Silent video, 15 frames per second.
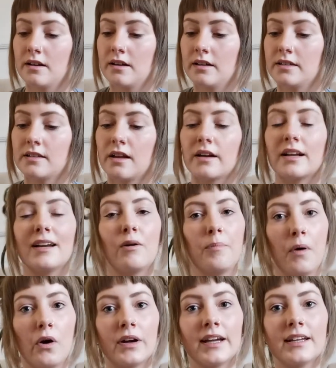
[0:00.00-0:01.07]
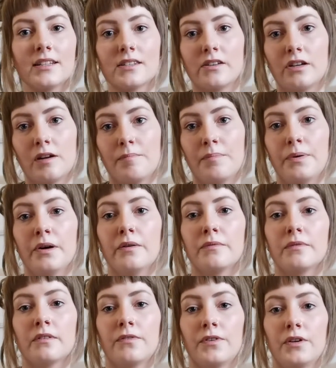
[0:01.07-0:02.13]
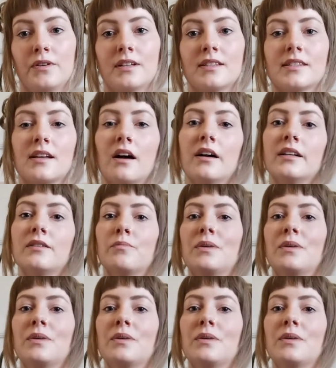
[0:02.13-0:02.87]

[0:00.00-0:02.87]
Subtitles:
it's like a little pocket, so you can put the food inside.